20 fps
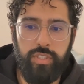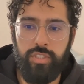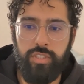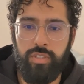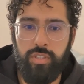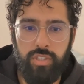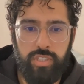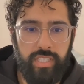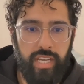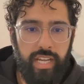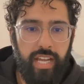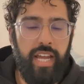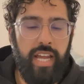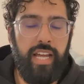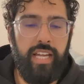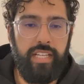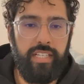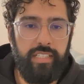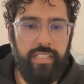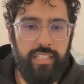when you look
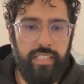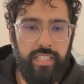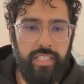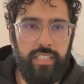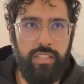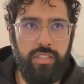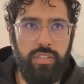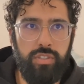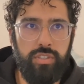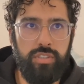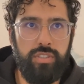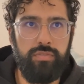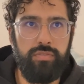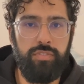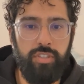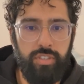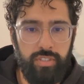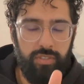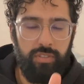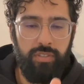ahead, it looks
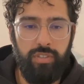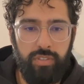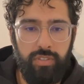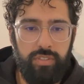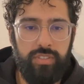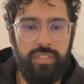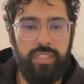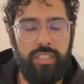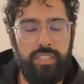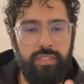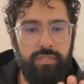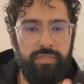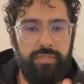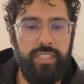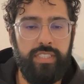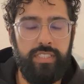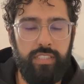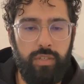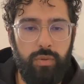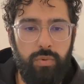vertical. It looks like you're
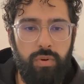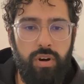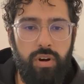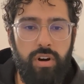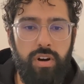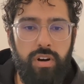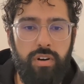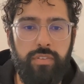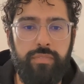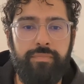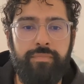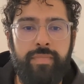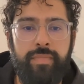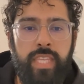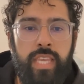facing a wall.